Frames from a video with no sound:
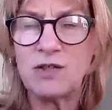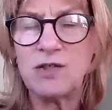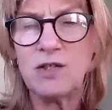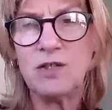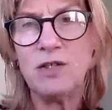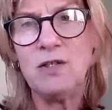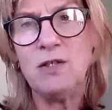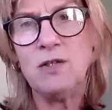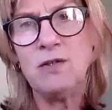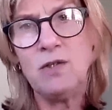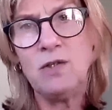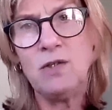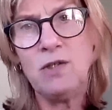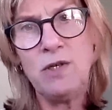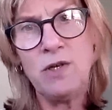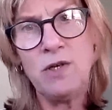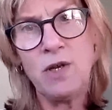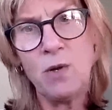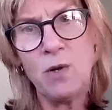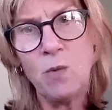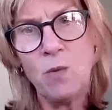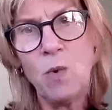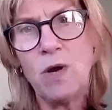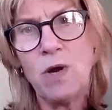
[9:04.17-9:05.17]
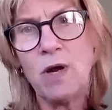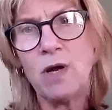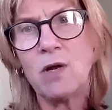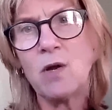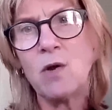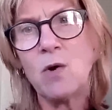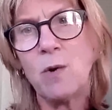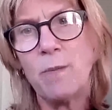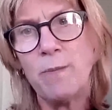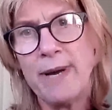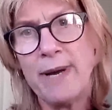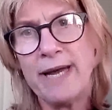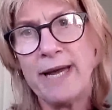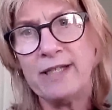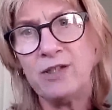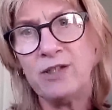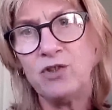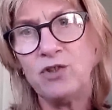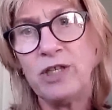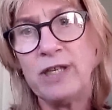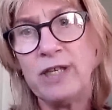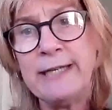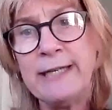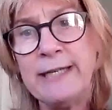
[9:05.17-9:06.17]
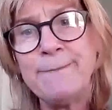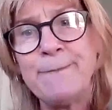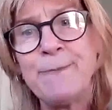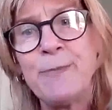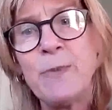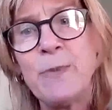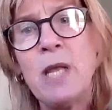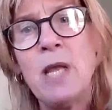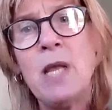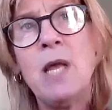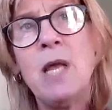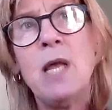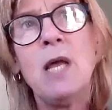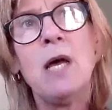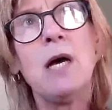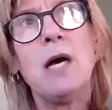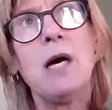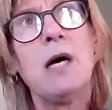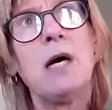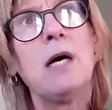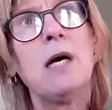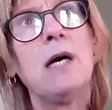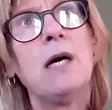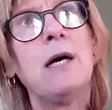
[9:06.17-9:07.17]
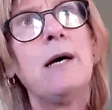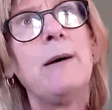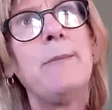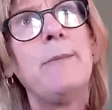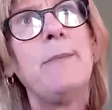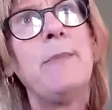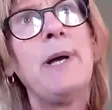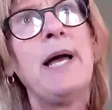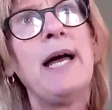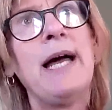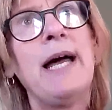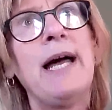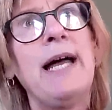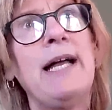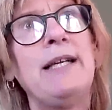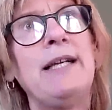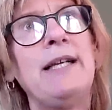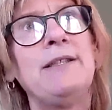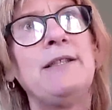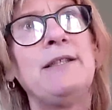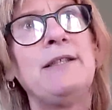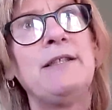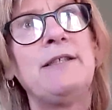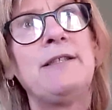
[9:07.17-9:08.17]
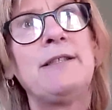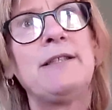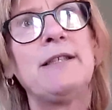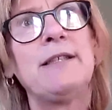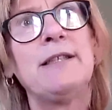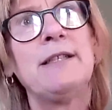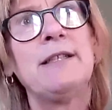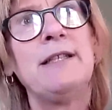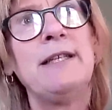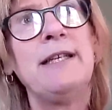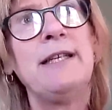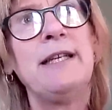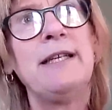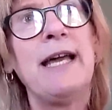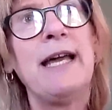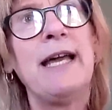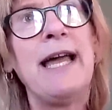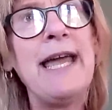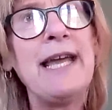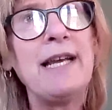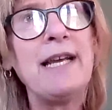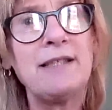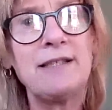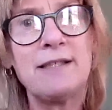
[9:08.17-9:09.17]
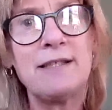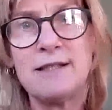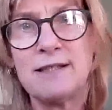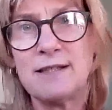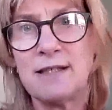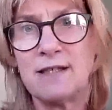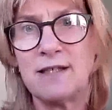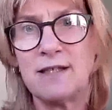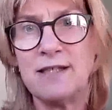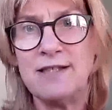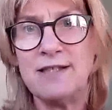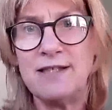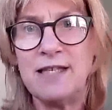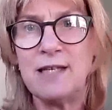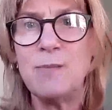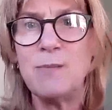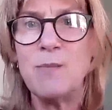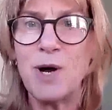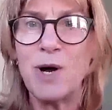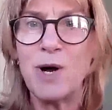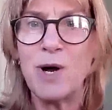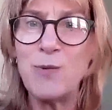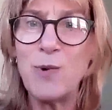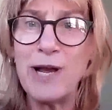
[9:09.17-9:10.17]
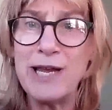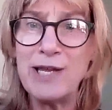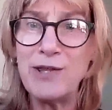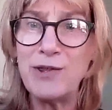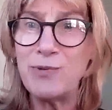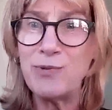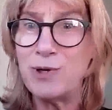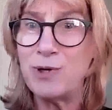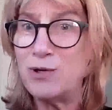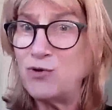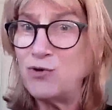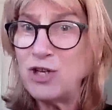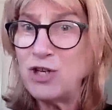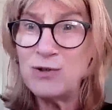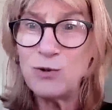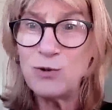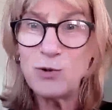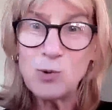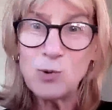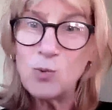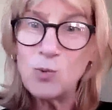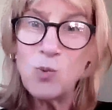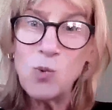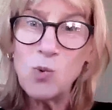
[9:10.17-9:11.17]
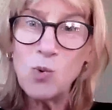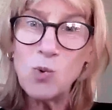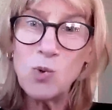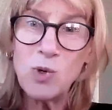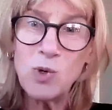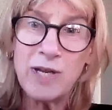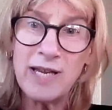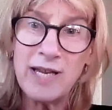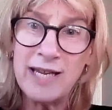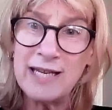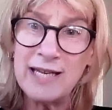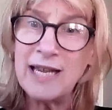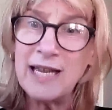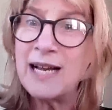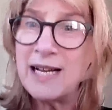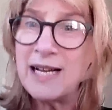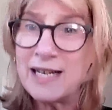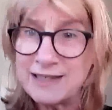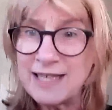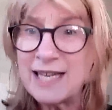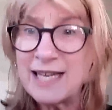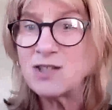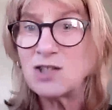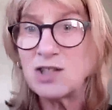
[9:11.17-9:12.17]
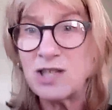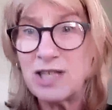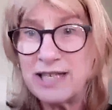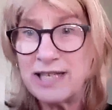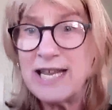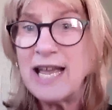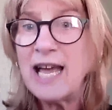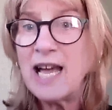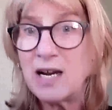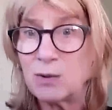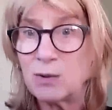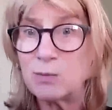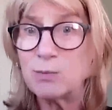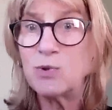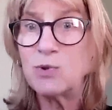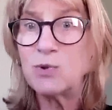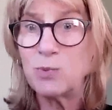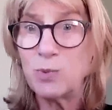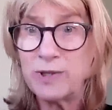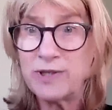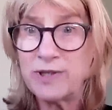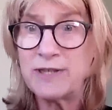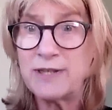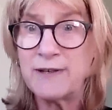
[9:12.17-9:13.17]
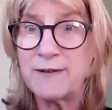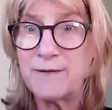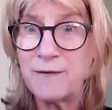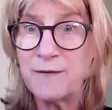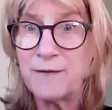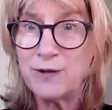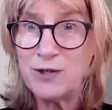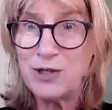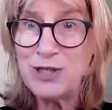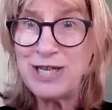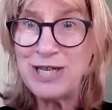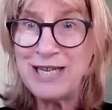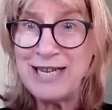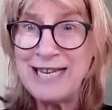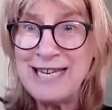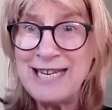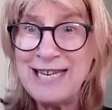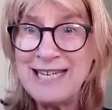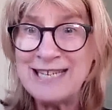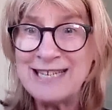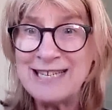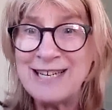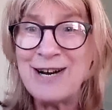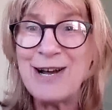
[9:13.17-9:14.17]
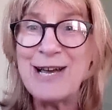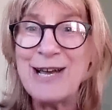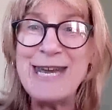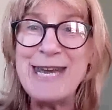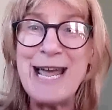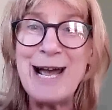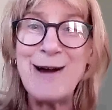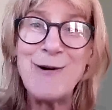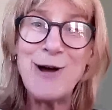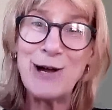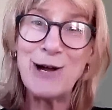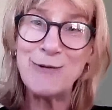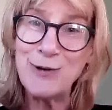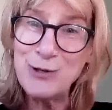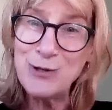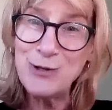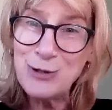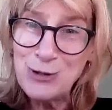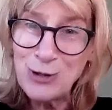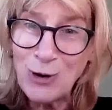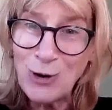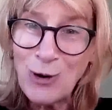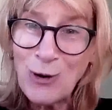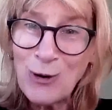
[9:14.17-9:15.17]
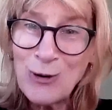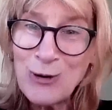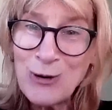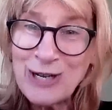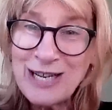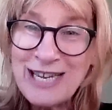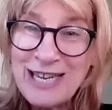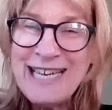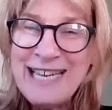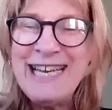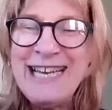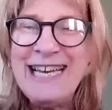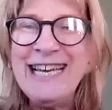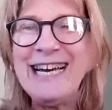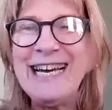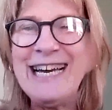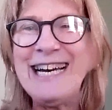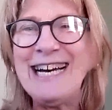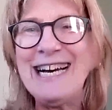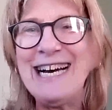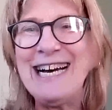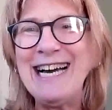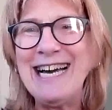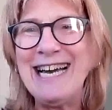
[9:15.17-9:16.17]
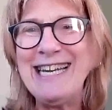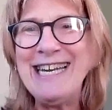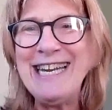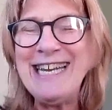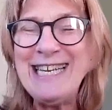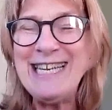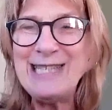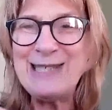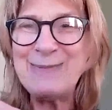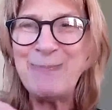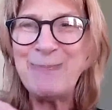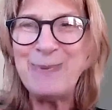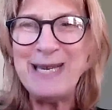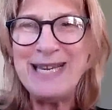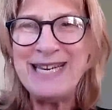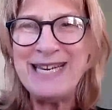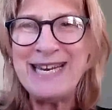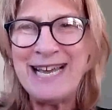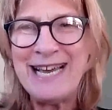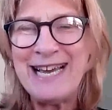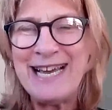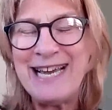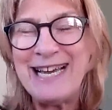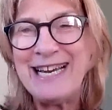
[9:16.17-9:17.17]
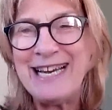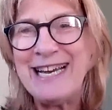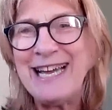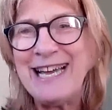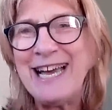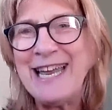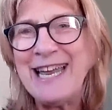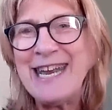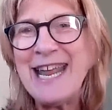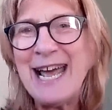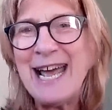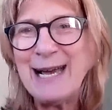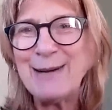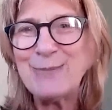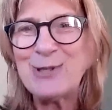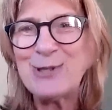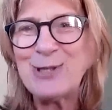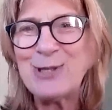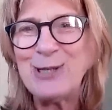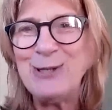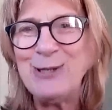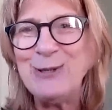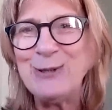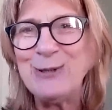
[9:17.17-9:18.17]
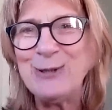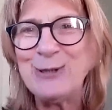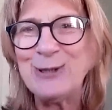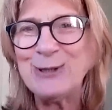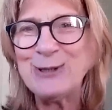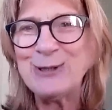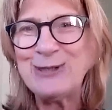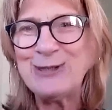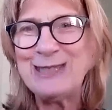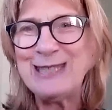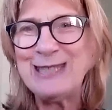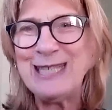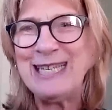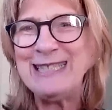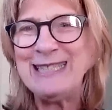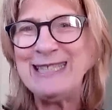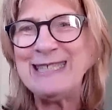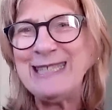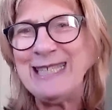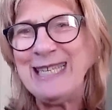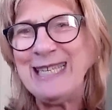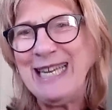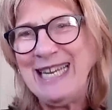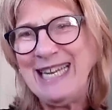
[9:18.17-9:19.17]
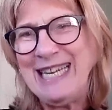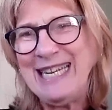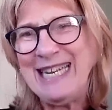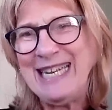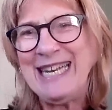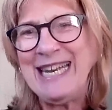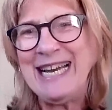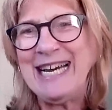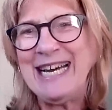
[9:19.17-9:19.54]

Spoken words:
to, work on managing, and exercising my way through. Gentle walking has actually helped with the fatigue. I now have a dog, and he's been an absolute godsend in